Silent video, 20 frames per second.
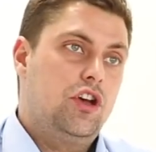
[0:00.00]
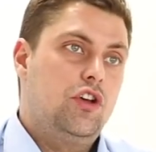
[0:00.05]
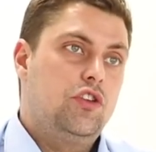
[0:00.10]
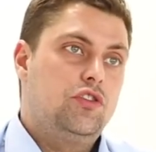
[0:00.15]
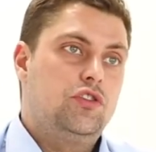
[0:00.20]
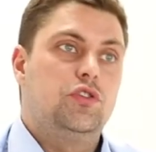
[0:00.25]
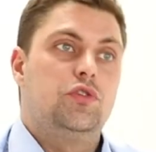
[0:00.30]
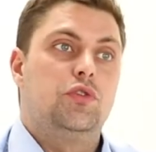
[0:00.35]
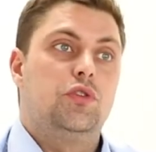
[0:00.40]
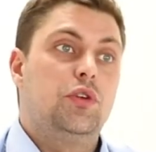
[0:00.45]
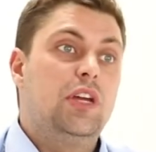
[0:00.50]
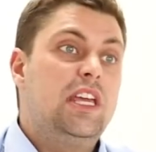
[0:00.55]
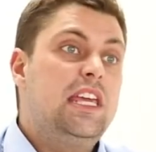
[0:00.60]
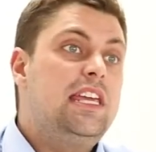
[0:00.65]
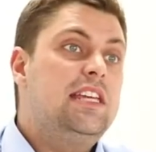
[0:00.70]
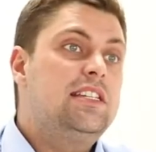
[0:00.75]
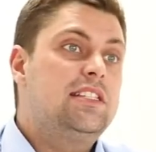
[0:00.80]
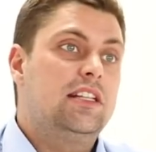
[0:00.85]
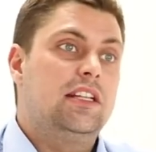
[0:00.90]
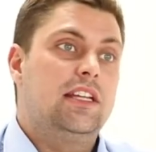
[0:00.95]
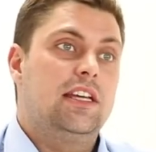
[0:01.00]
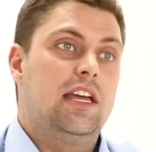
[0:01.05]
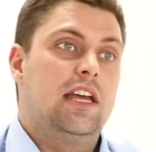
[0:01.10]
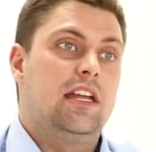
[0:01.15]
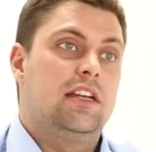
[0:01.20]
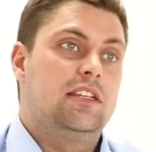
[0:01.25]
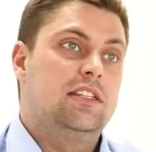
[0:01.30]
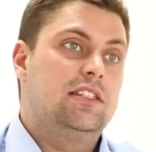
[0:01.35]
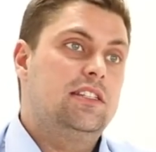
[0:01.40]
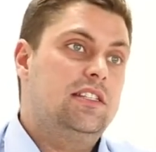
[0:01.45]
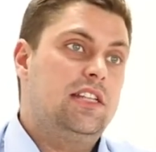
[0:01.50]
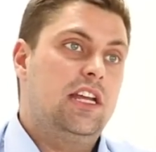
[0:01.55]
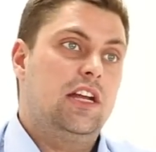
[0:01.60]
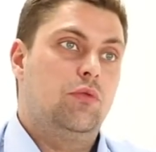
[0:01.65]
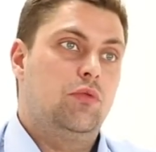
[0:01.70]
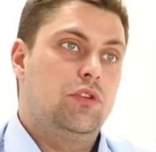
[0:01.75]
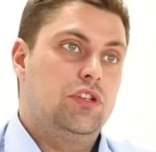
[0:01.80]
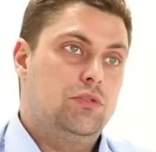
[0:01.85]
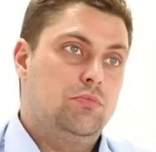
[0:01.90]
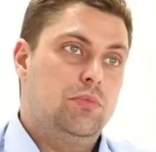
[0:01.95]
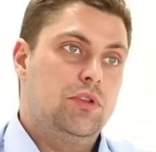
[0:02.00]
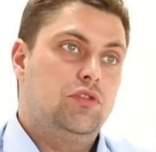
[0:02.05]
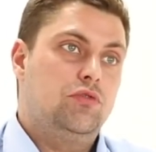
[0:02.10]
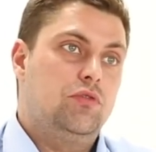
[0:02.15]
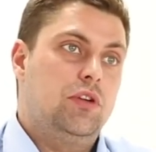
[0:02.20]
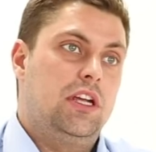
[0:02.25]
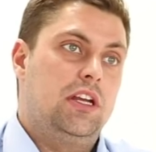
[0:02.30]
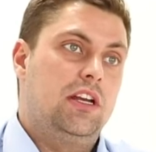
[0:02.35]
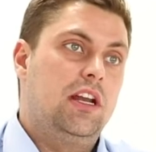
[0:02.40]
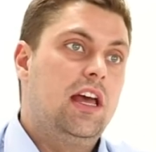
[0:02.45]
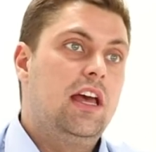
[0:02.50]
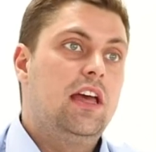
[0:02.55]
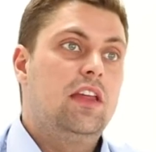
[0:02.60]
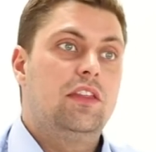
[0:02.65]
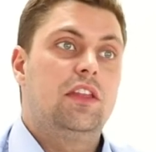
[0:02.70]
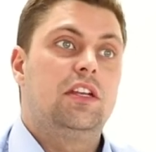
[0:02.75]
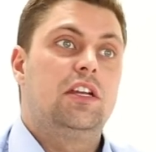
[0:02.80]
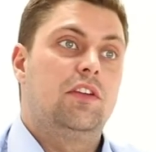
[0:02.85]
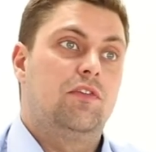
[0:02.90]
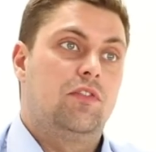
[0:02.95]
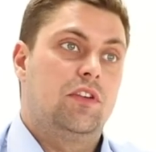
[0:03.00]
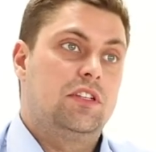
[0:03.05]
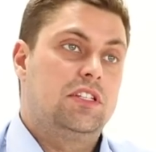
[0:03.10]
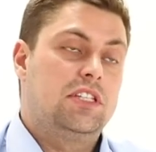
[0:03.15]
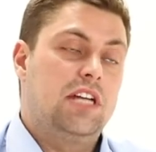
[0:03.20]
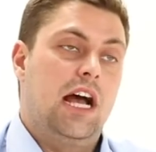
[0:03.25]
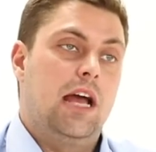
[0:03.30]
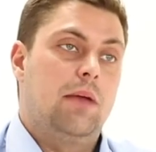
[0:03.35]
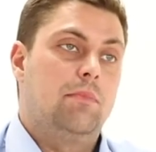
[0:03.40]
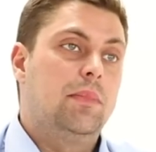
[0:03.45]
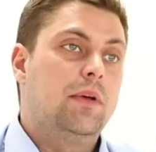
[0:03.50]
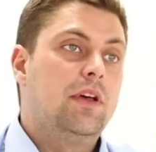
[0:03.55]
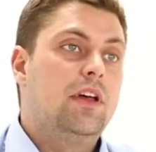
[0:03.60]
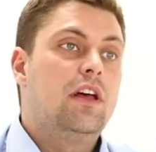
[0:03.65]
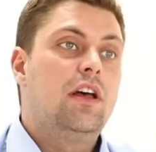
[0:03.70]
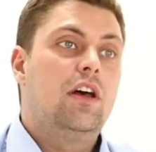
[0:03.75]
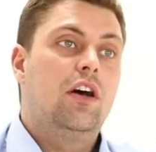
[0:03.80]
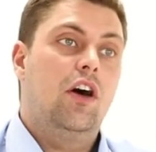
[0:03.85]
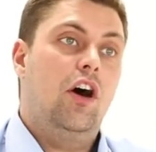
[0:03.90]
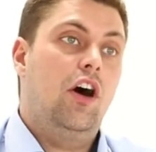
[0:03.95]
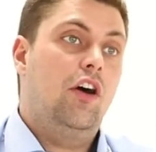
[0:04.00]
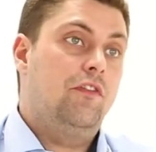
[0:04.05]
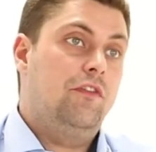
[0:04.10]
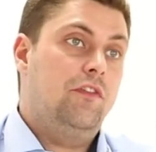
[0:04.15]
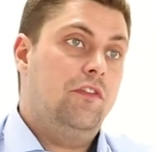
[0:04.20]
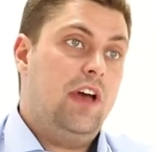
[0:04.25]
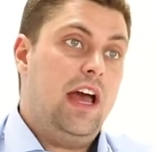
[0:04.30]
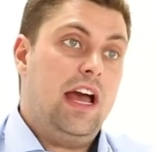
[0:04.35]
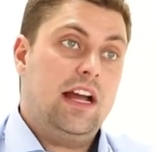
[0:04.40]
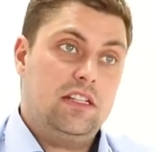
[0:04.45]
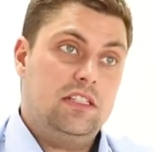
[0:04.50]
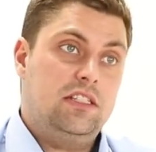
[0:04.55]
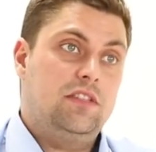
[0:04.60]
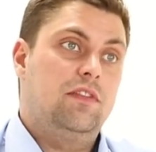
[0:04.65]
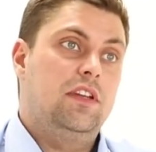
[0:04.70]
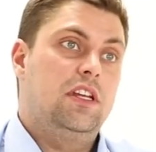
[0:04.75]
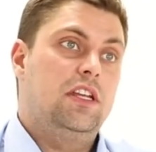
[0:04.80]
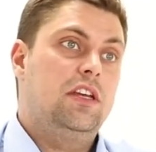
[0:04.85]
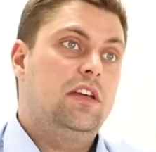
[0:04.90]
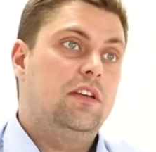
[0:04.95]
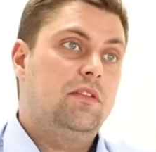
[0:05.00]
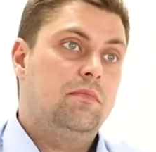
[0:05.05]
so you easily can distinguish between the different type of activity.